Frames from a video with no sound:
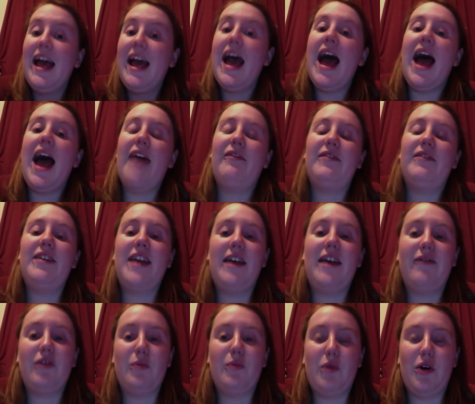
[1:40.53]
I've
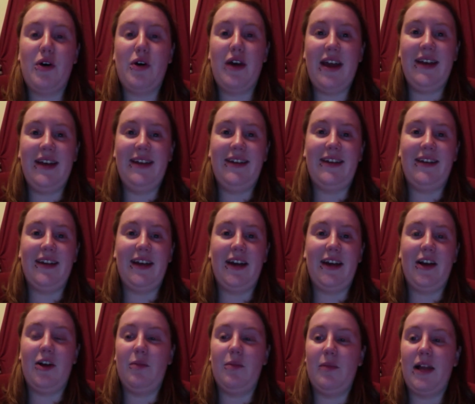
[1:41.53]
never bought anything
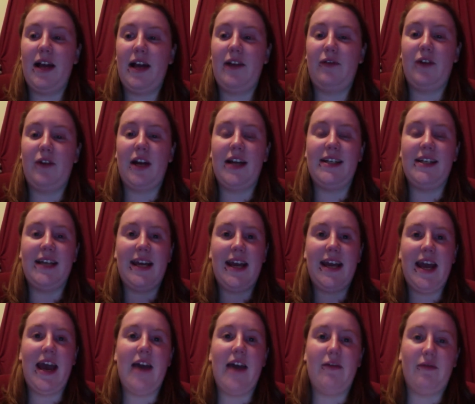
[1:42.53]
on Black Friday
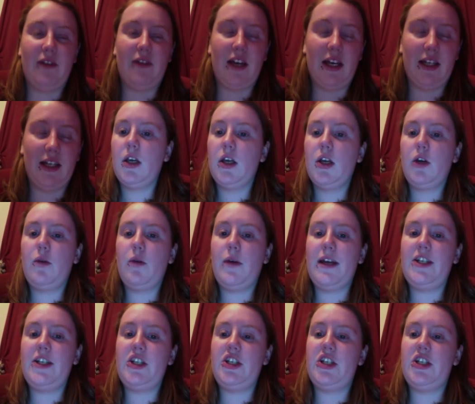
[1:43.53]
ever.
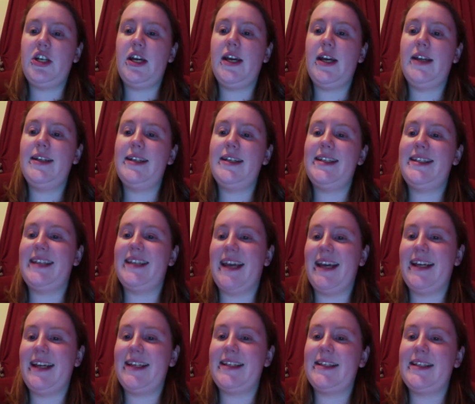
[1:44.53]
Question
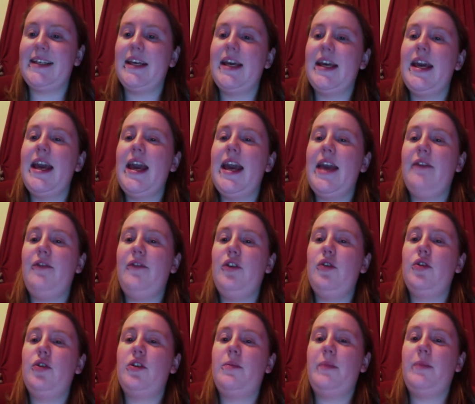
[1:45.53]
six. If you
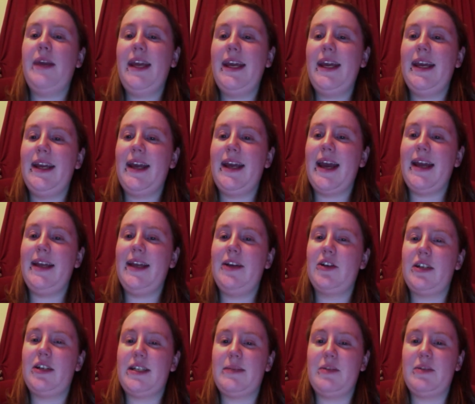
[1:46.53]
could be in any
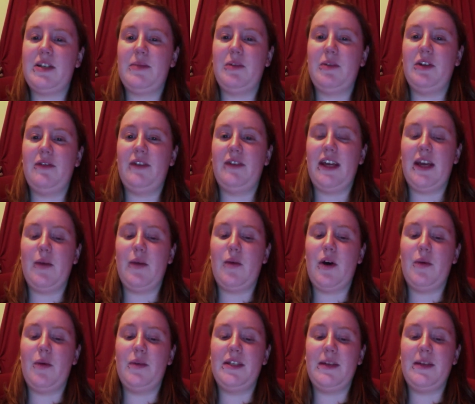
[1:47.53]
Christmas movie,
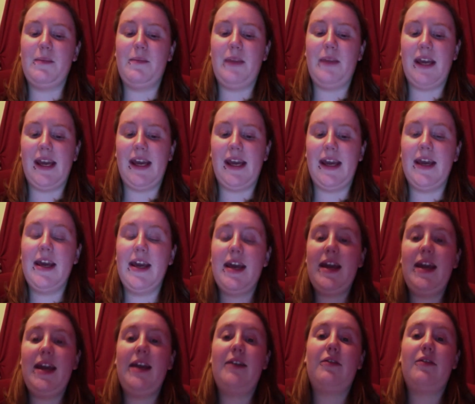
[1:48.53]
what would it be?
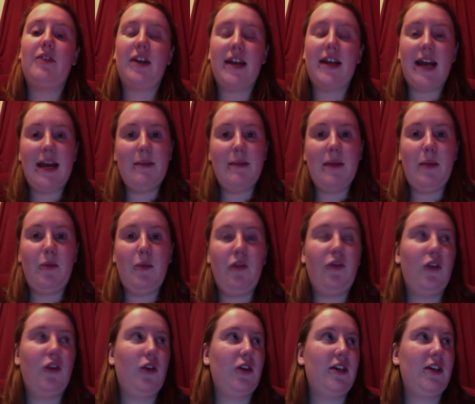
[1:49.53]
Either A Nightmare
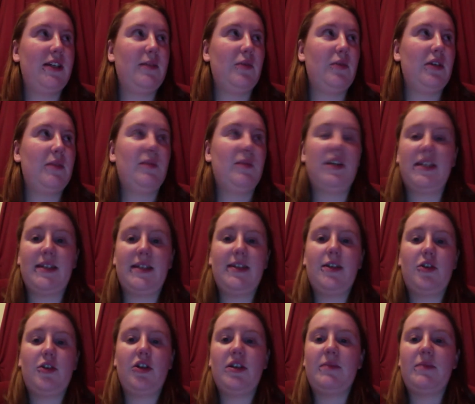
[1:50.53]
Before Christmas, because it's a
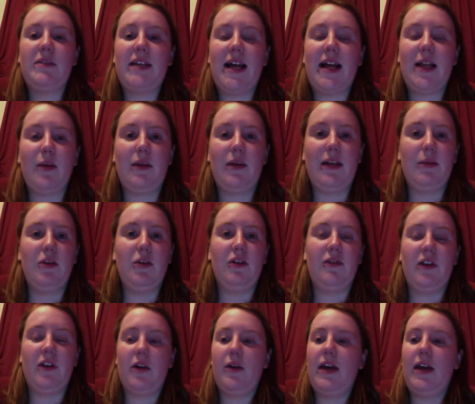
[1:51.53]
Christmas Halloween
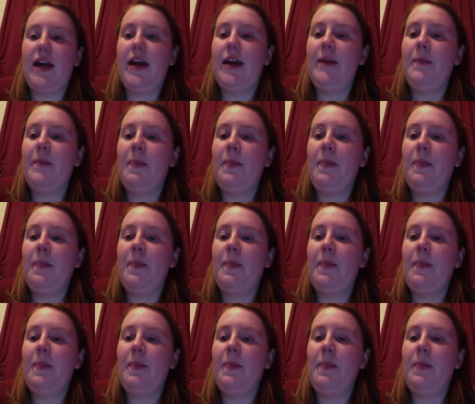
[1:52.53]
movie, okay?